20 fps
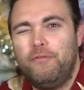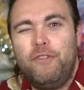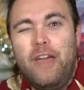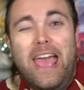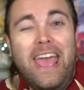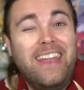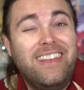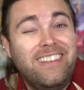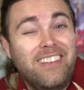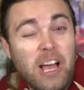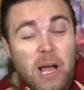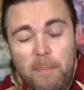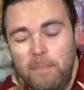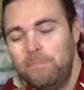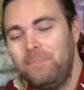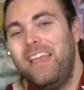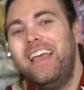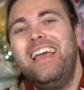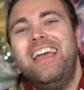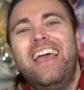fandom
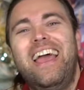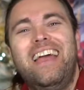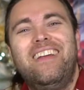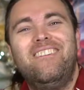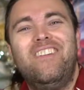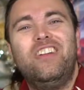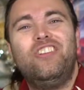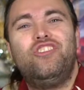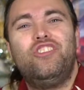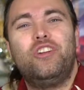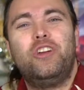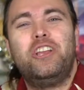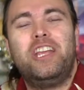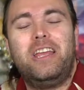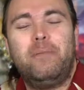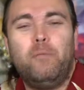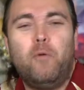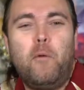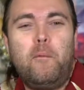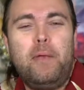in which you're going to
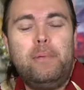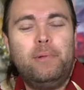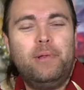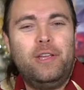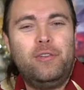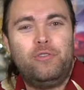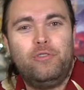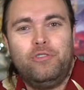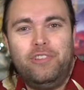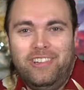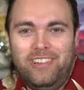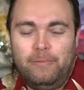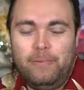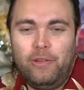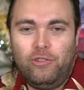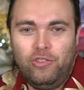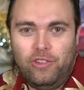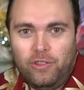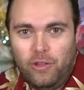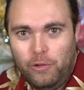get more people interested,
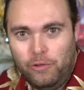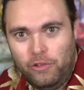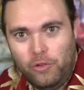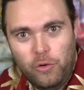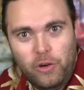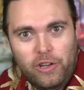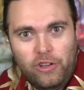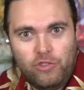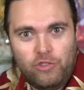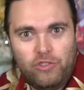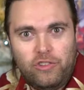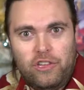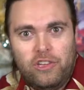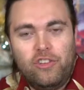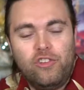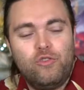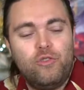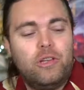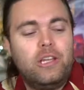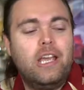especially those who are interested
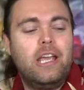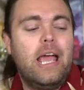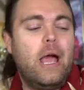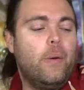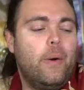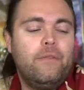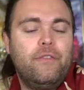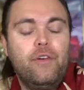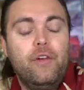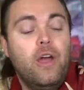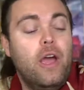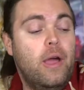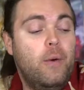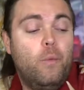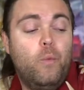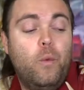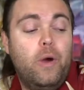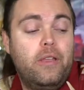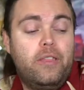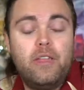in drinking. However,
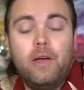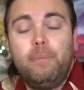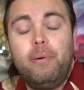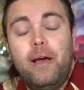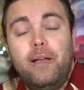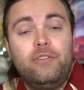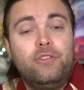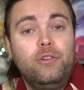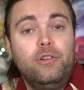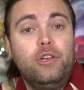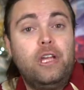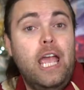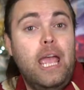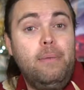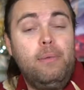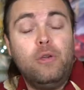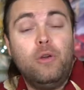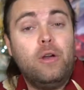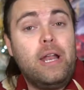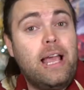with a puzzle
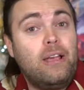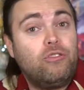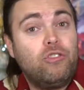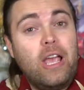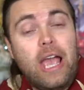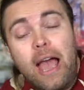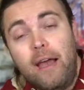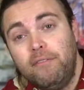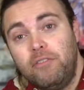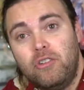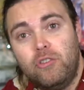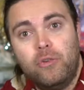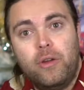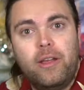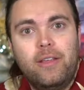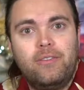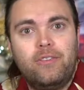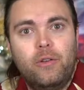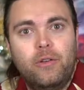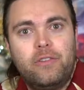game, you don't actually have to
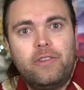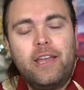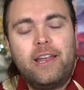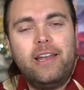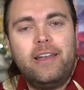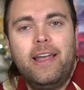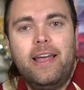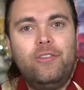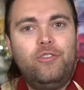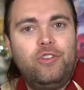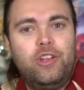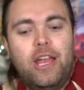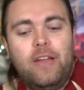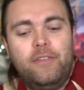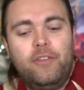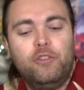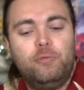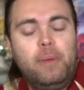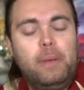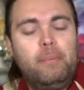drink, so it's kind of nice. You can have
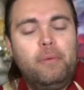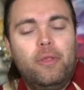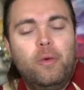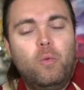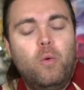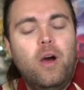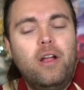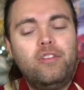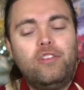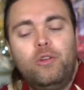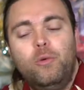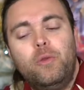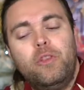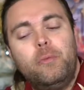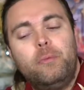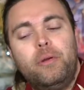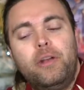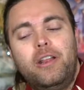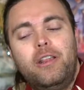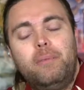those people that want to when
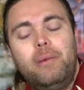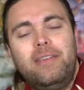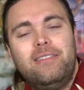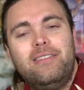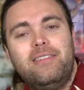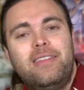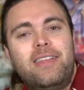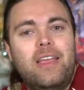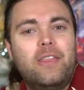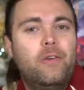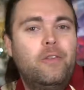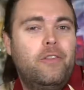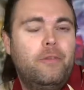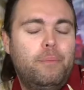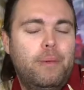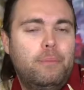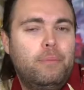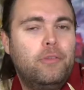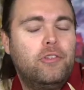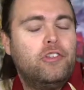they're putting the pieces together and the
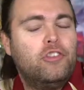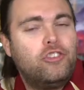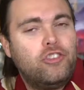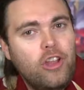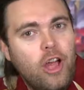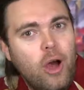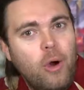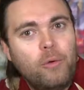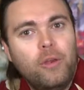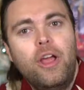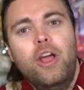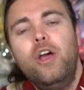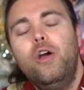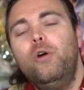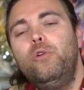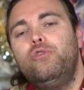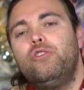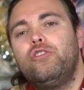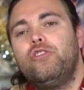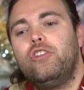people that don't,
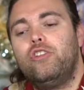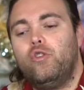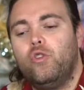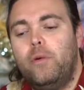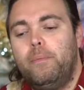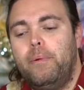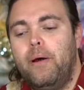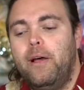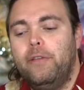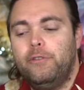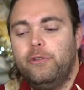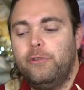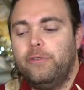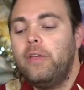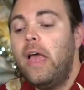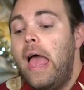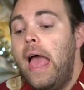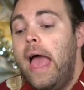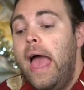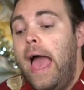who just enjoy
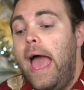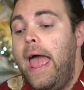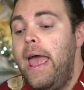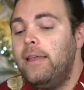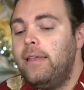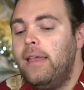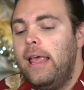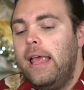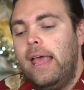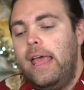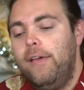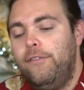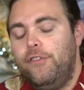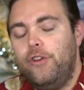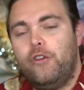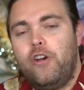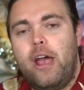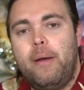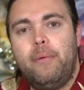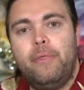puzzles. And if
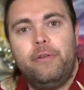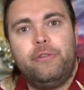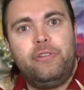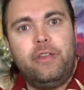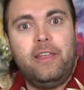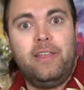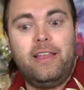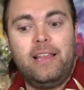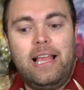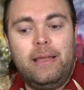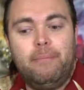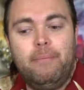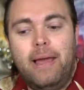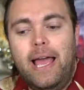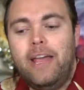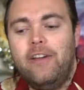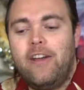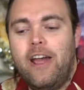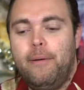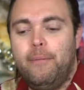your grandmother's anything like
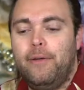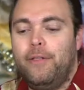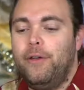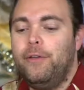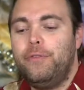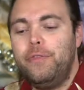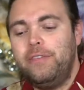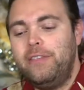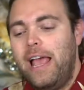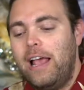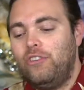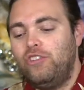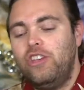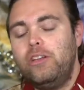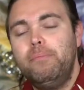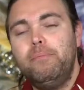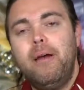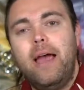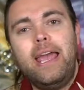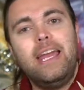my grandmother, this
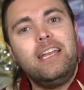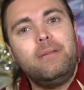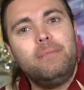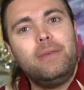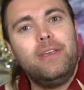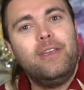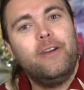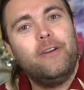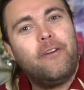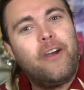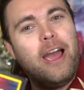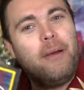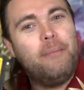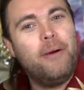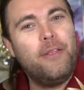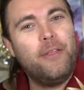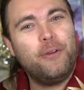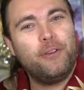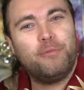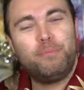actually might be your
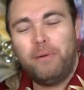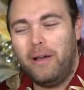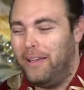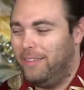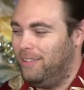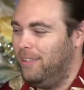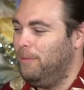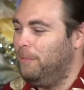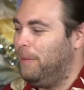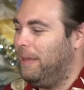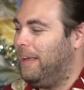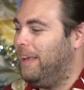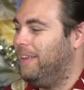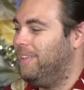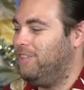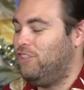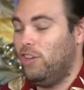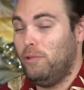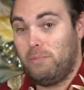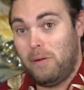grandmother's puzzle
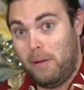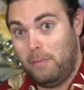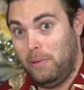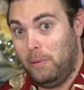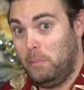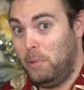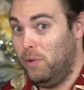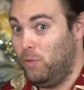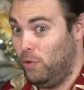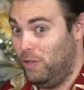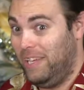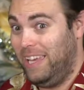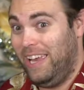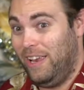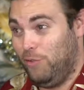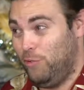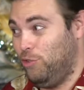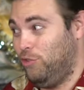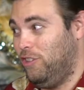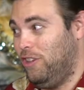because she'd probably be really
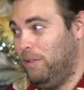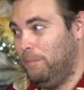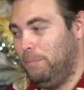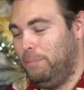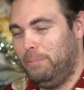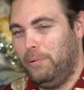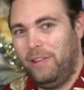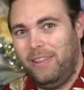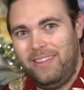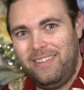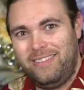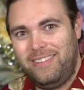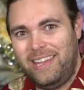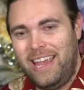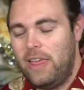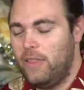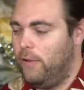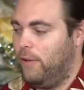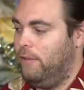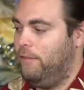interested in putting this
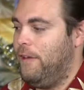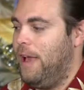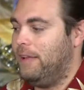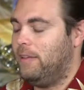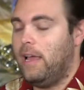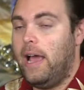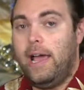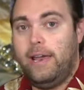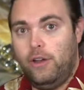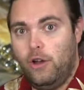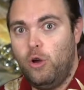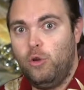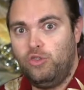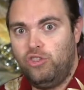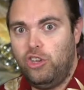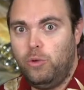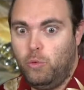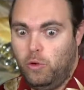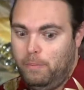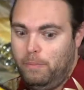together. In fact, I know
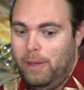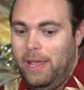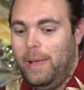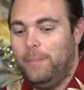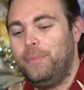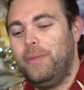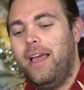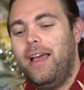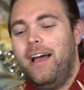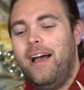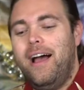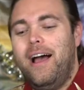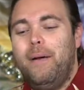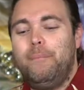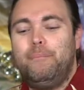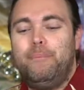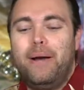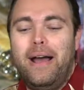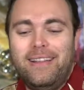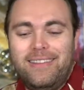she would be, uh,
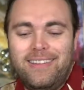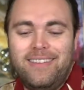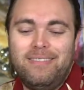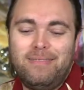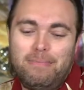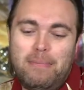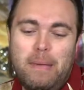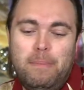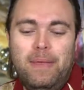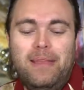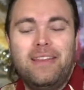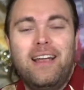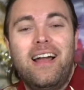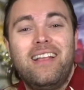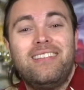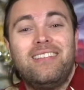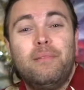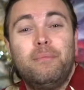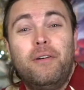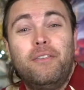but maybe
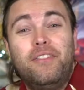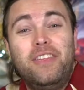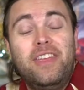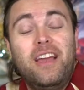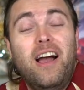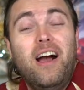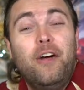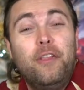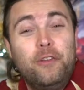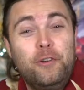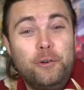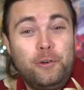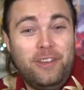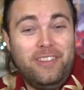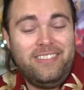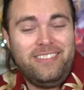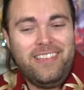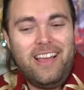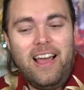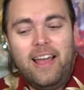not some of the other
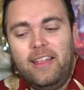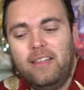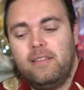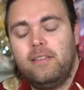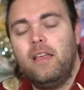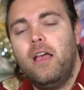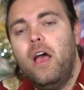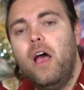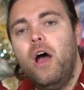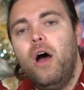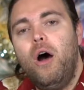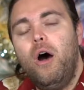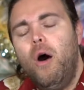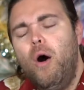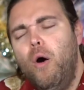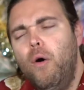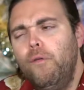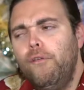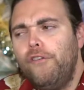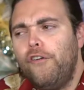designs.
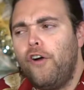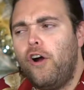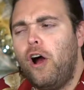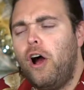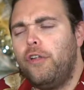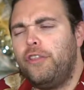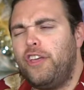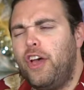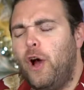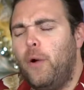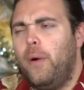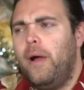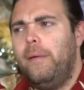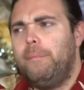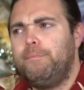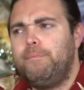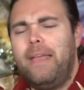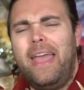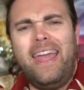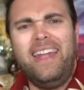Overall, though,
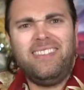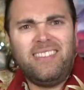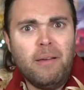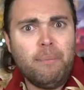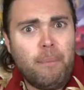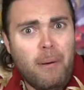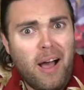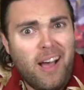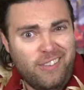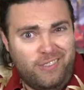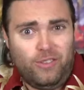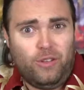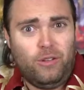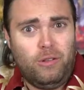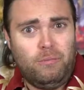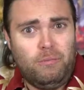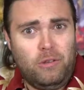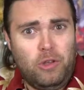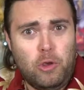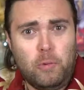it's a puzzle.
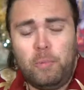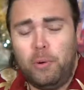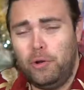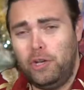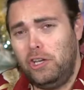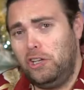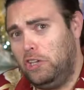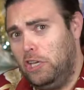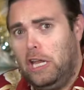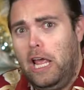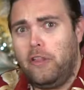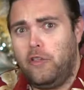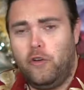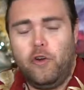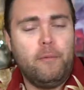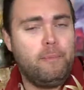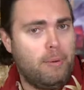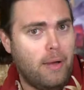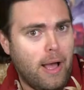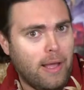You're putting
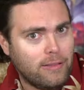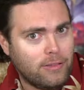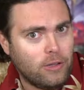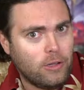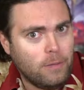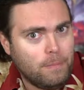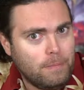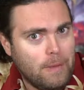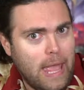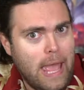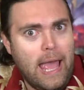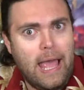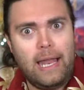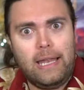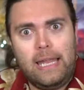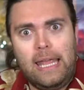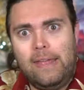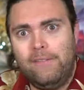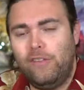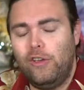together a puzzle,
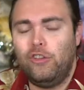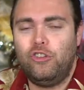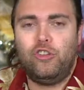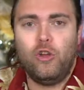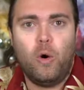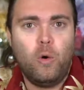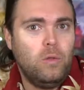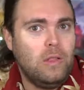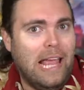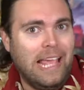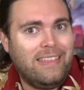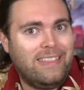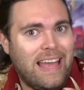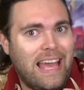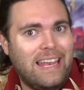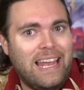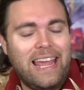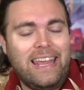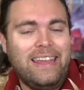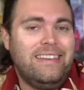and if you don't like
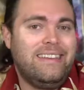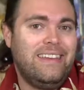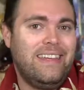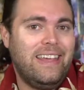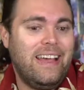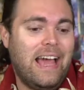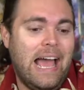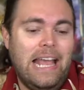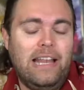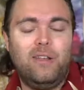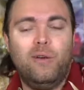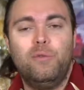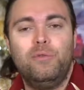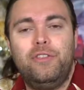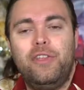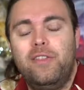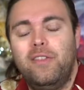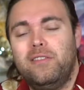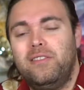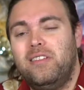that idea, I don't
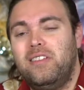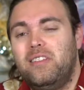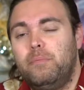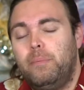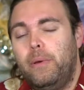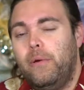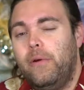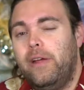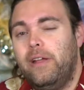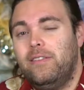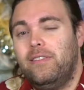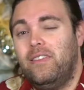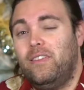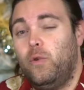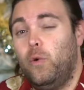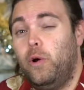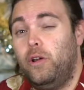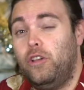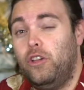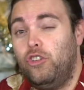think this experience is
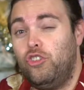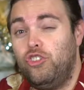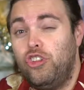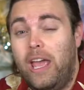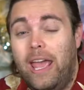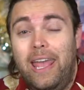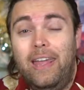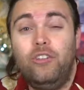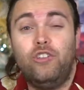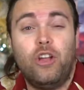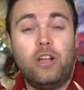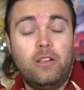going to change